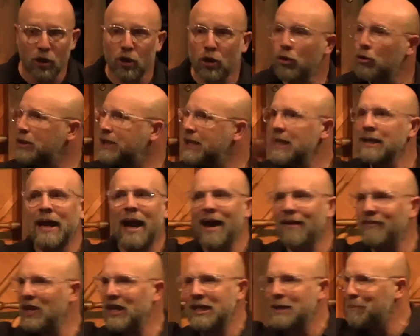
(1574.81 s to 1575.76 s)
who didn't
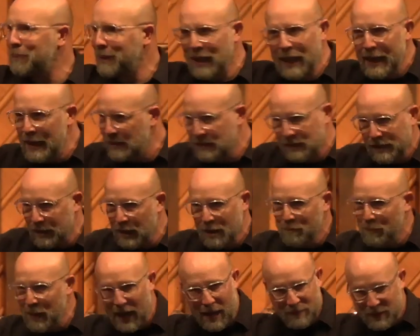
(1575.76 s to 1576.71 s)
have any plans to
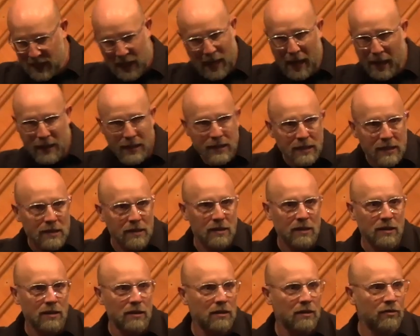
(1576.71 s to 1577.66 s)
get baptized,
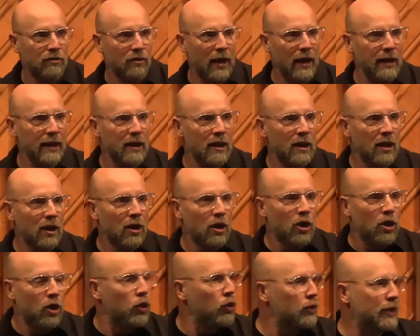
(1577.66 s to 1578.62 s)
right?
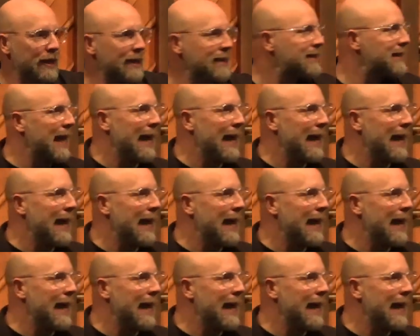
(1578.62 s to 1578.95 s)
Who didn't